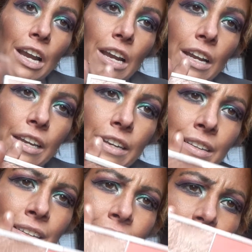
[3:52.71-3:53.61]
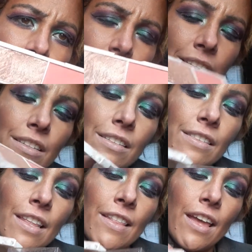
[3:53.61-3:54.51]
Uh, I can.
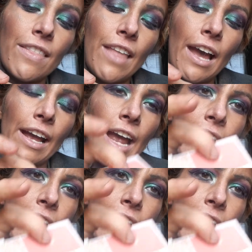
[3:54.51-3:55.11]
And then that guy